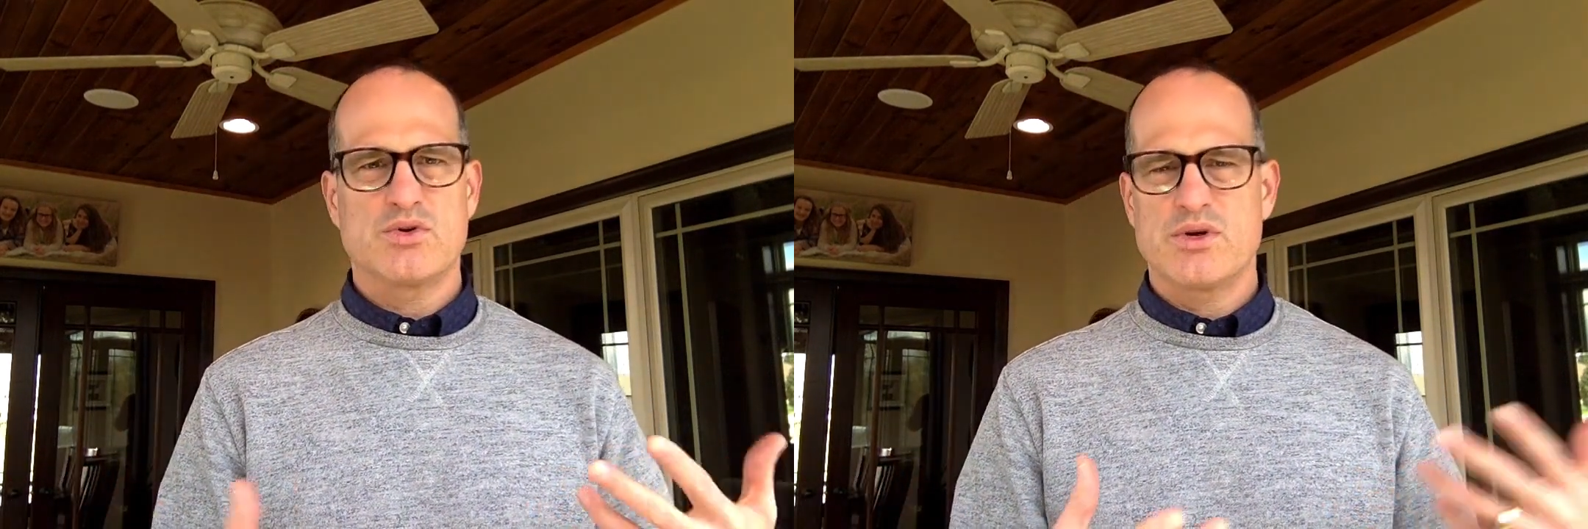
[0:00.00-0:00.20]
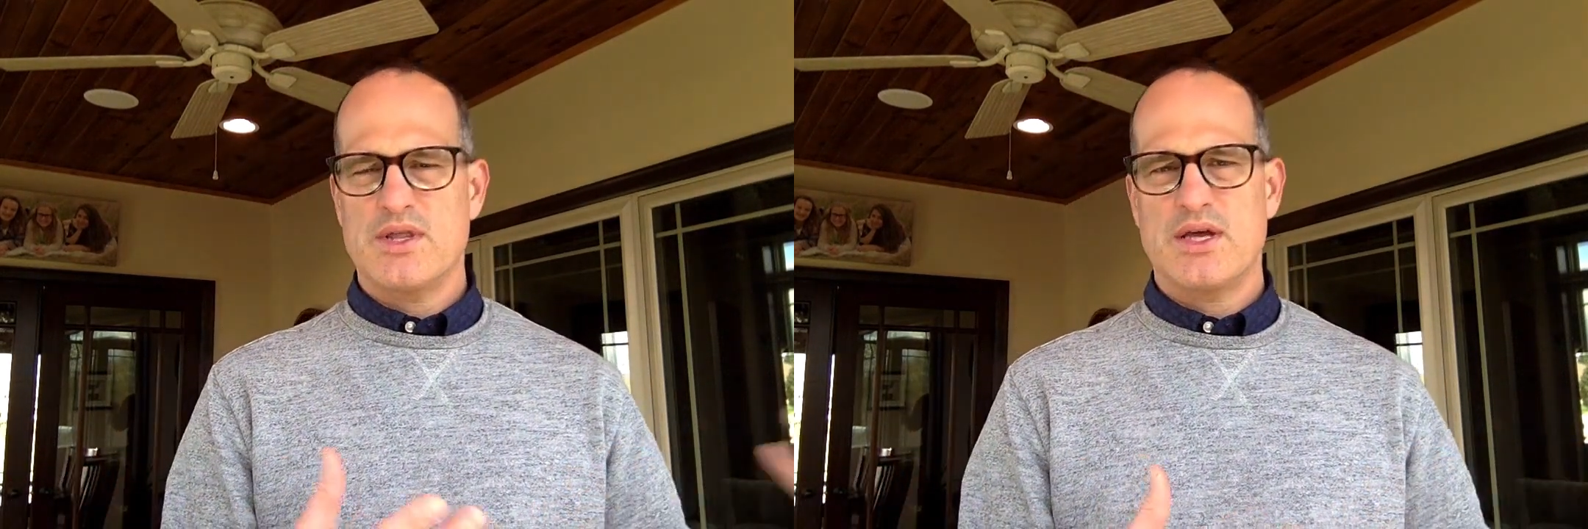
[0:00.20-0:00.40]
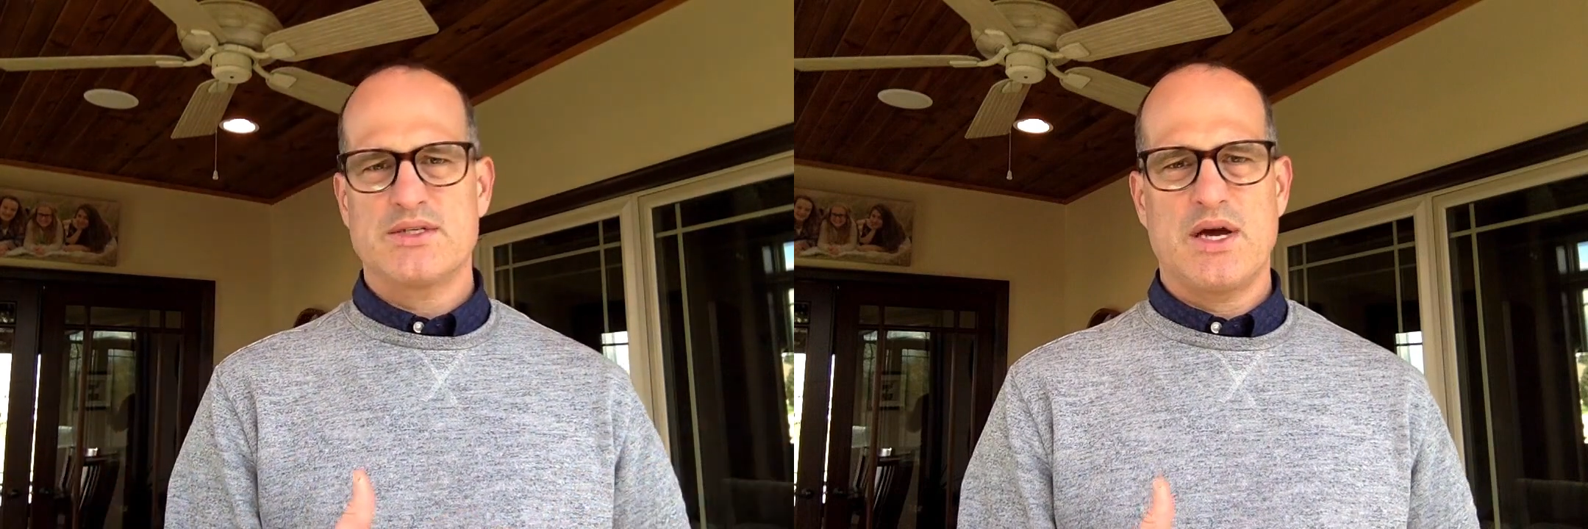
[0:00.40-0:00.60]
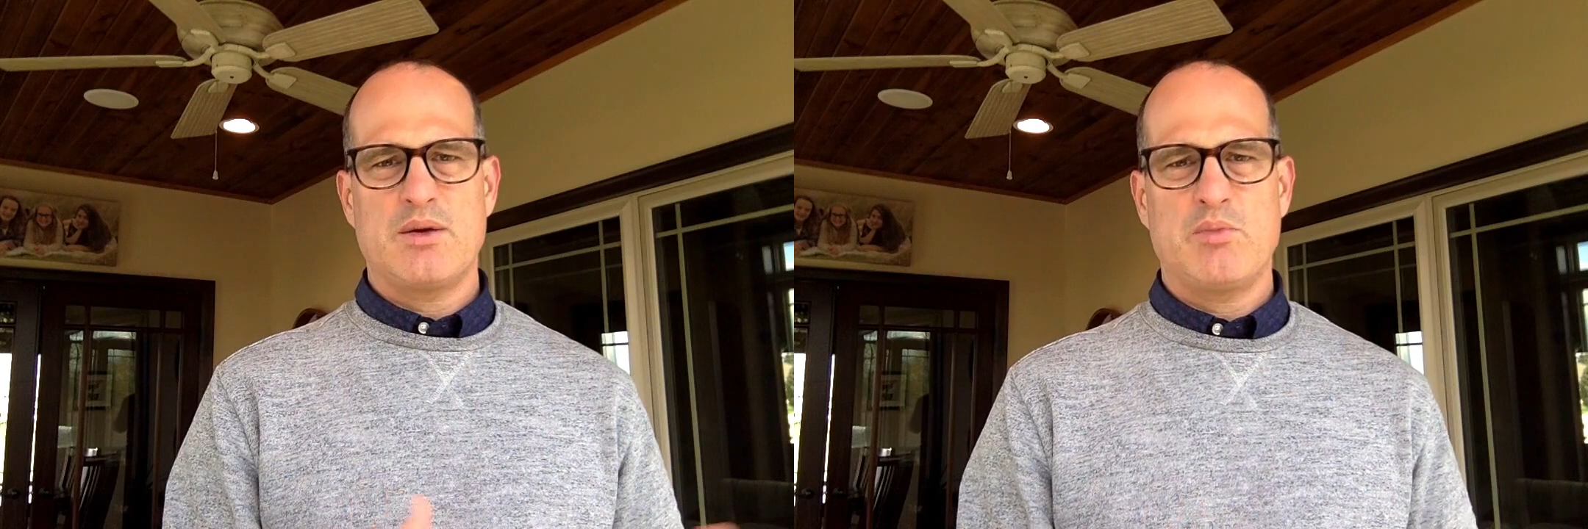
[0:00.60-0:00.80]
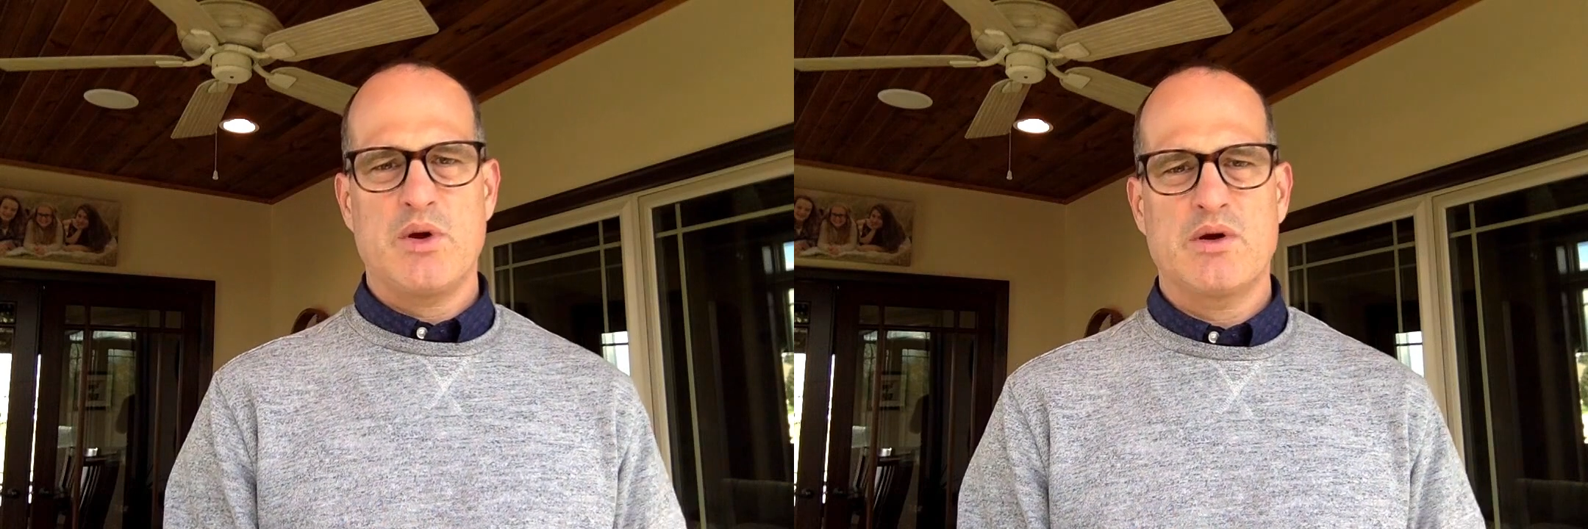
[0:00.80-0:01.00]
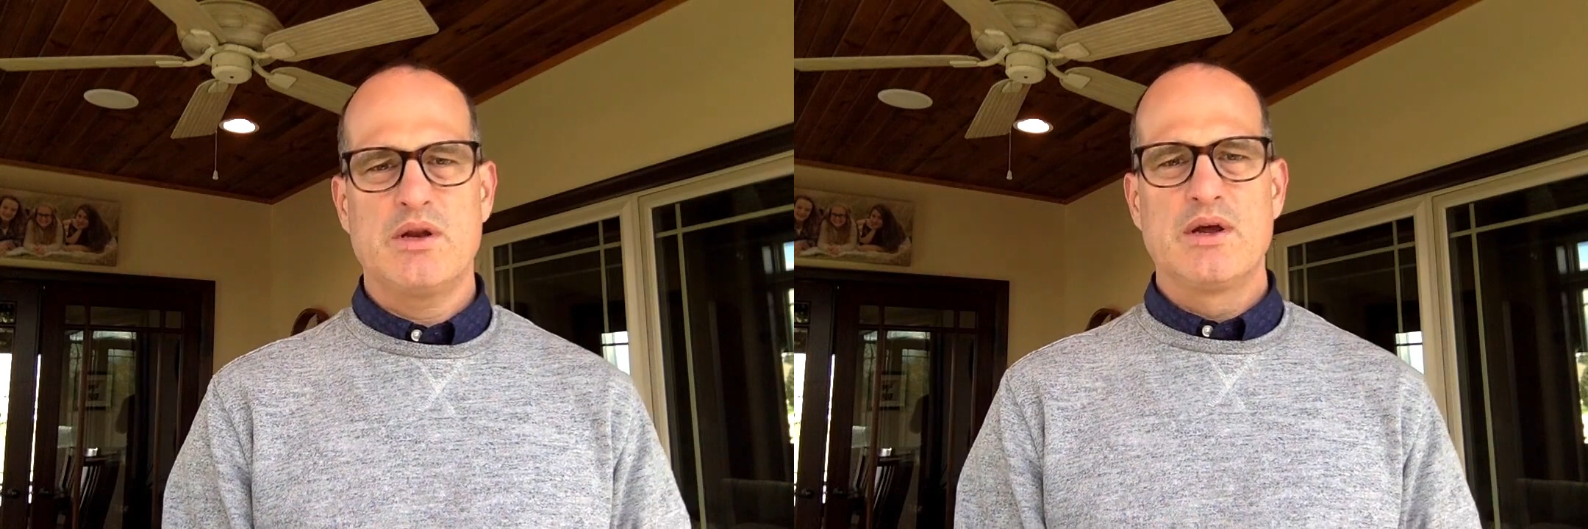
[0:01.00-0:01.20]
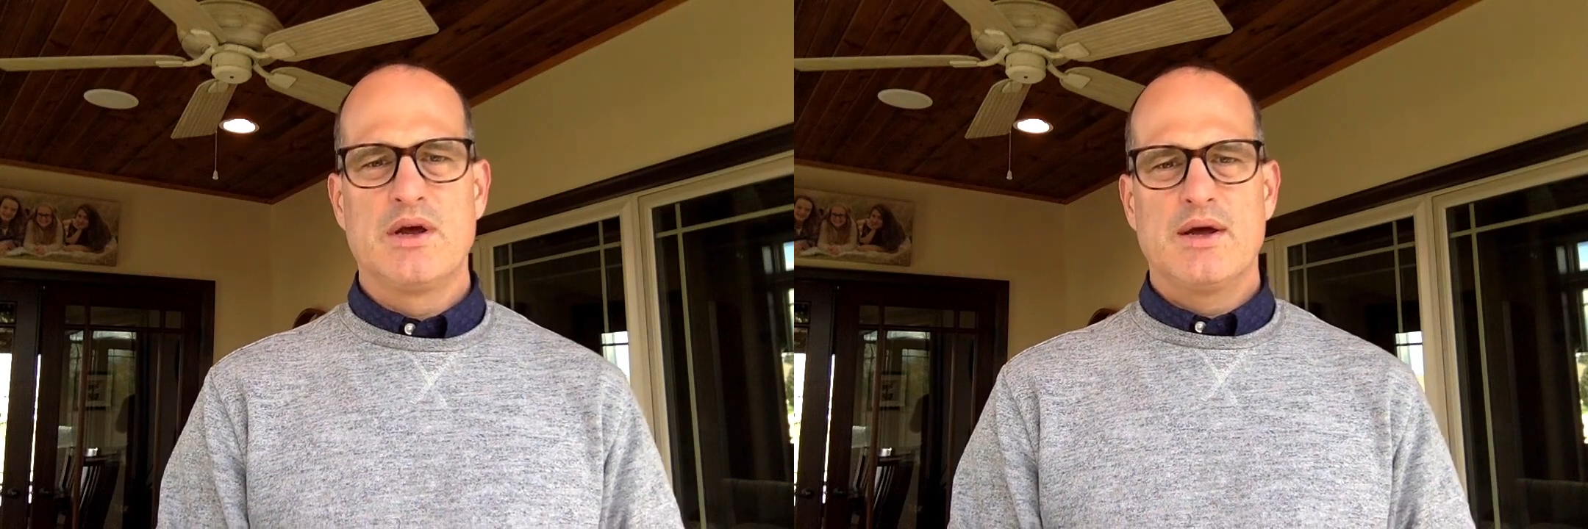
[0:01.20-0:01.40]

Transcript: or in that time period,